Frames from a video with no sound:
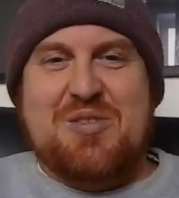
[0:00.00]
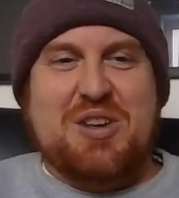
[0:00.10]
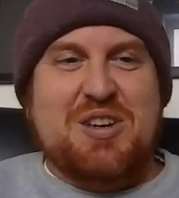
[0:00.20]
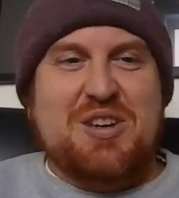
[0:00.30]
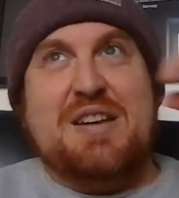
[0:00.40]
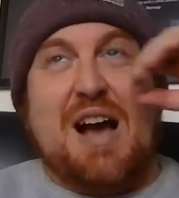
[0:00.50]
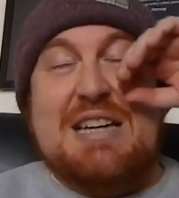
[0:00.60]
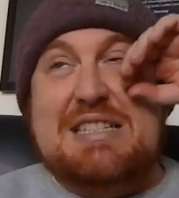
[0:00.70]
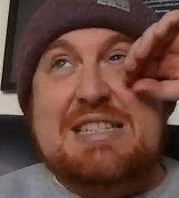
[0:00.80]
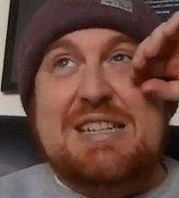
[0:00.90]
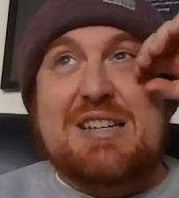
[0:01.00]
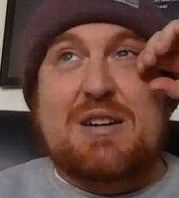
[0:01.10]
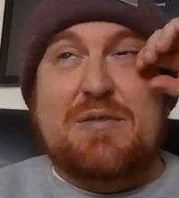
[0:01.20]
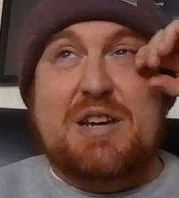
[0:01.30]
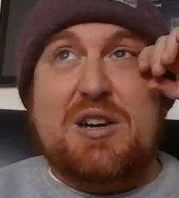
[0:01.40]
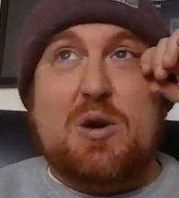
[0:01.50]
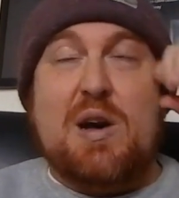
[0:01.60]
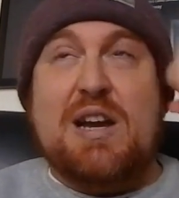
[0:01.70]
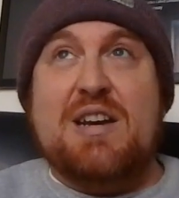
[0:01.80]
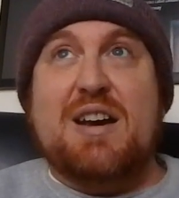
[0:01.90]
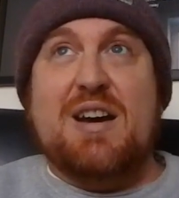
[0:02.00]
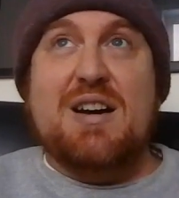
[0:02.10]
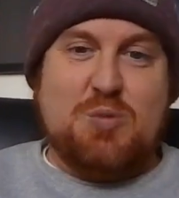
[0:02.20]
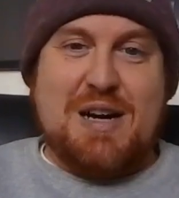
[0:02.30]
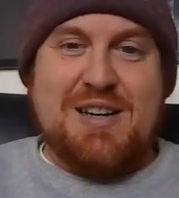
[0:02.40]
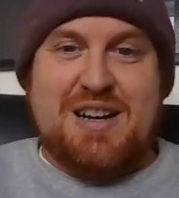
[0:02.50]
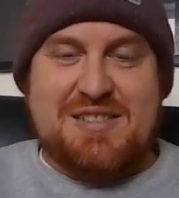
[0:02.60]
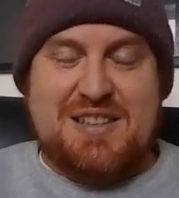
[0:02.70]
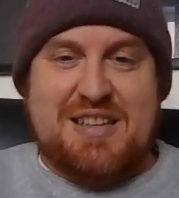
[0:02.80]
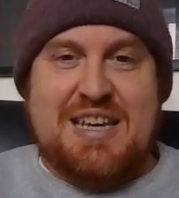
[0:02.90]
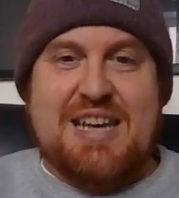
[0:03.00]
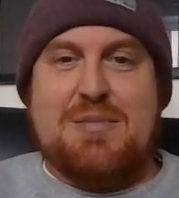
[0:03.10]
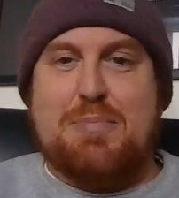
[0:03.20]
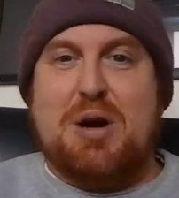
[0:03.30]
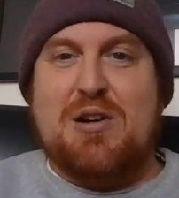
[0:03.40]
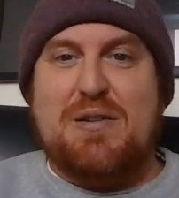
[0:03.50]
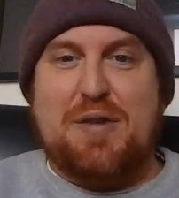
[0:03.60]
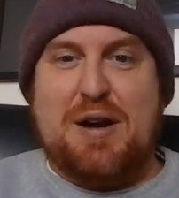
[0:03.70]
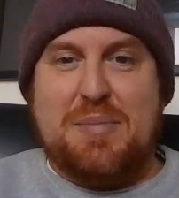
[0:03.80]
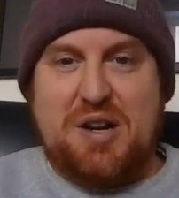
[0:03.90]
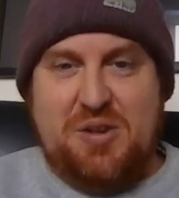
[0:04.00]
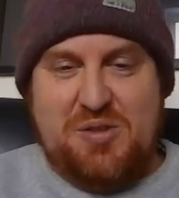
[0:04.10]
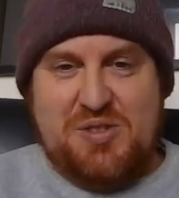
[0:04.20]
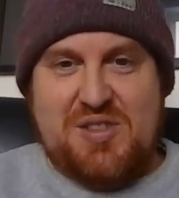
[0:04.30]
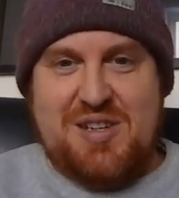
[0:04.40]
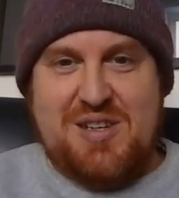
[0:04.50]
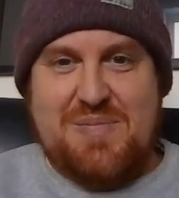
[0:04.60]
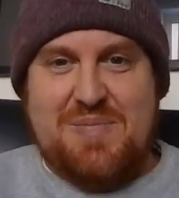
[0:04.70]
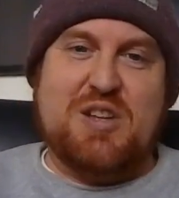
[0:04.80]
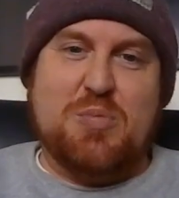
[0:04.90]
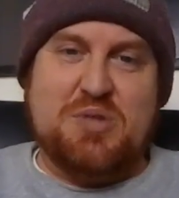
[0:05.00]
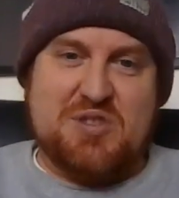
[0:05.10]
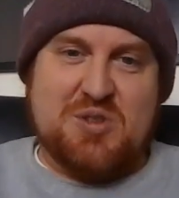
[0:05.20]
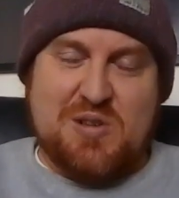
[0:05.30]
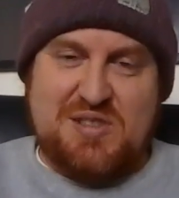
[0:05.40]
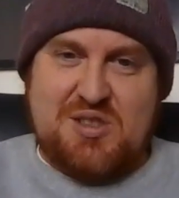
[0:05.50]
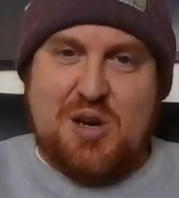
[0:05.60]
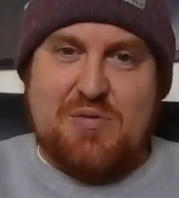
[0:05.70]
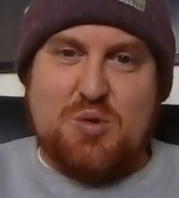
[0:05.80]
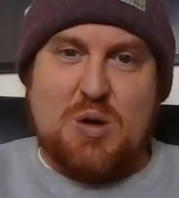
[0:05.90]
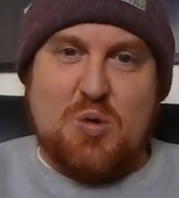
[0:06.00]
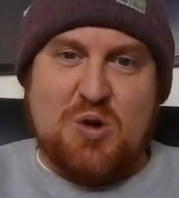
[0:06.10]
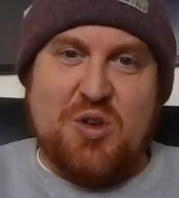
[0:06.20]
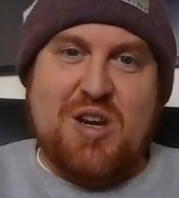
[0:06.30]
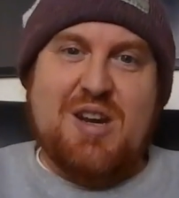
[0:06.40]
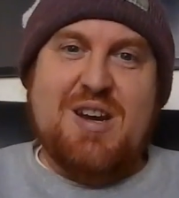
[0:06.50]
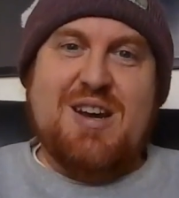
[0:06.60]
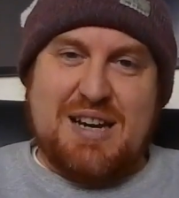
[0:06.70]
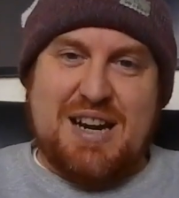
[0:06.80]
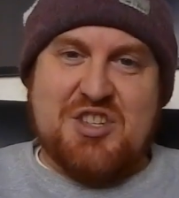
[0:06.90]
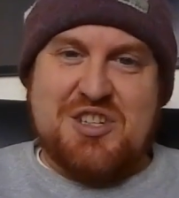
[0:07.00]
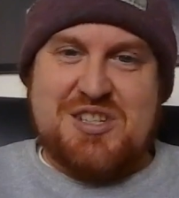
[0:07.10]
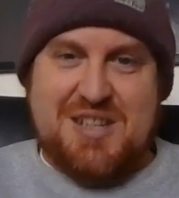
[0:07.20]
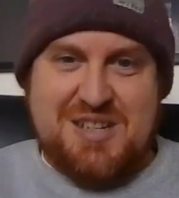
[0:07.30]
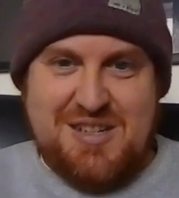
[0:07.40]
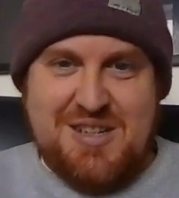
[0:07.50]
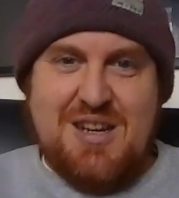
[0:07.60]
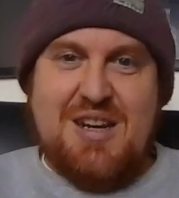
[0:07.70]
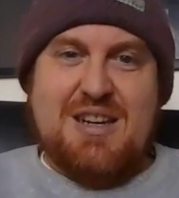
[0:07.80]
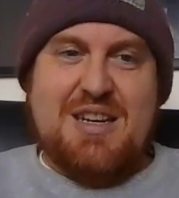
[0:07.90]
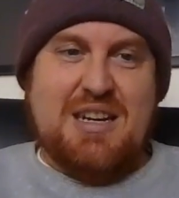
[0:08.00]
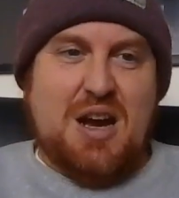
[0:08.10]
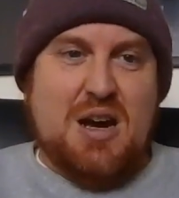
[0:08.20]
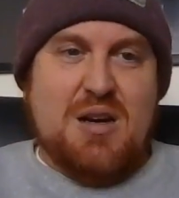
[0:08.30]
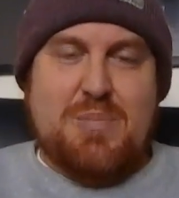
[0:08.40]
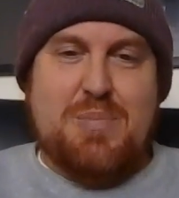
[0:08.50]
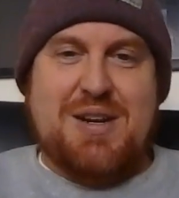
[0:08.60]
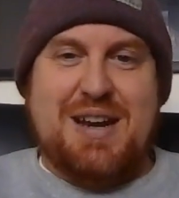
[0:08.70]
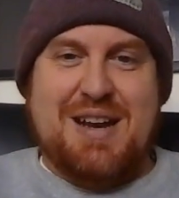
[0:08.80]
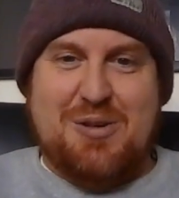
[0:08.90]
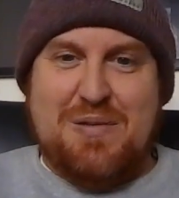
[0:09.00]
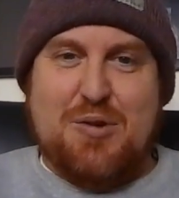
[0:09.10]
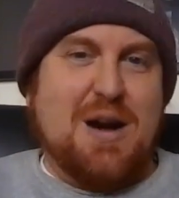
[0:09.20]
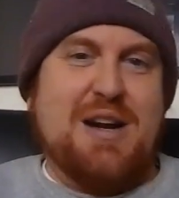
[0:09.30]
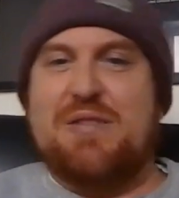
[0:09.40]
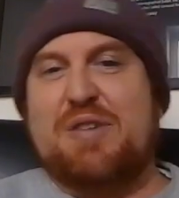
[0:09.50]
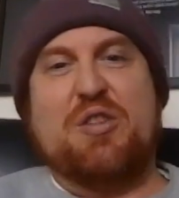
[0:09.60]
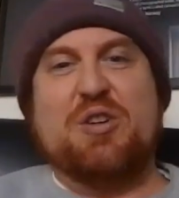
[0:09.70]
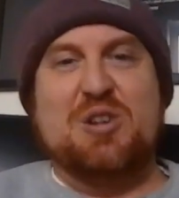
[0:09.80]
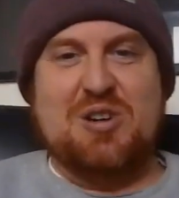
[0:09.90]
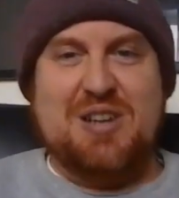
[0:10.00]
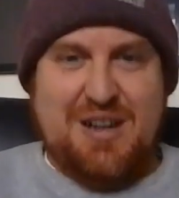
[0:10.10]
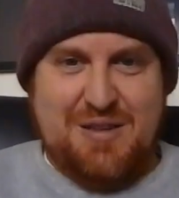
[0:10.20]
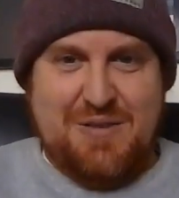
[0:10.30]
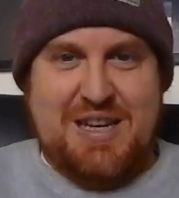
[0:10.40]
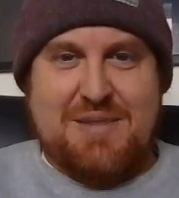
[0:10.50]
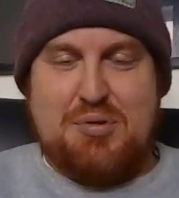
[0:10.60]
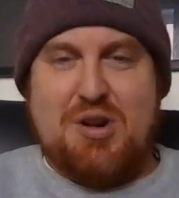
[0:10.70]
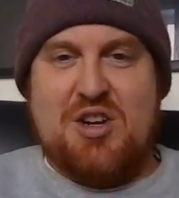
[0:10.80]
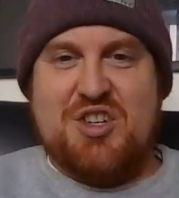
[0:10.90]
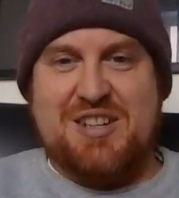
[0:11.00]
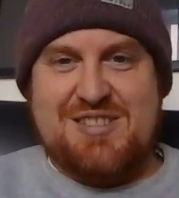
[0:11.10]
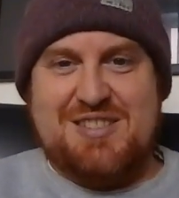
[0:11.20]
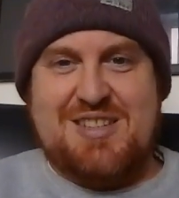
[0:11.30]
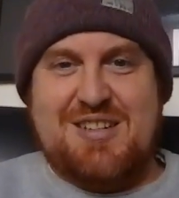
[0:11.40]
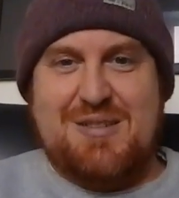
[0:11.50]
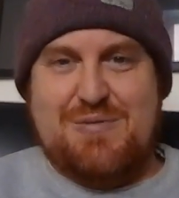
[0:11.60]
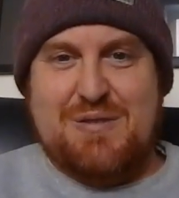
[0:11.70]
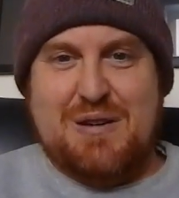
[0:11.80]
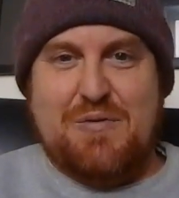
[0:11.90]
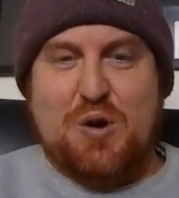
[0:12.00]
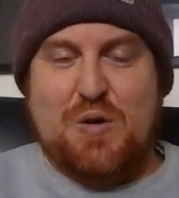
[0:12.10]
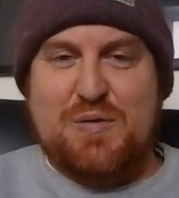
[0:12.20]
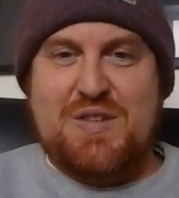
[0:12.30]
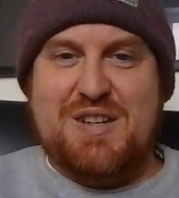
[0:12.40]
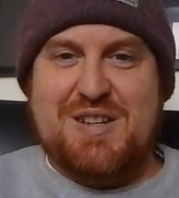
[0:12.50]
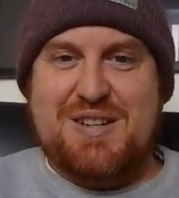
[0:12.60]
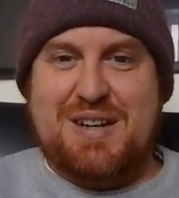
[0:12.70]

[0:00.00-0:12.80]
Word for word: So the the idea of Gitcoin, I'll uh, recognize the Git part for anybody who's uh, involved in the open source software world, the connection to GitHub and now a variety of other kind of Git projects that have evolved.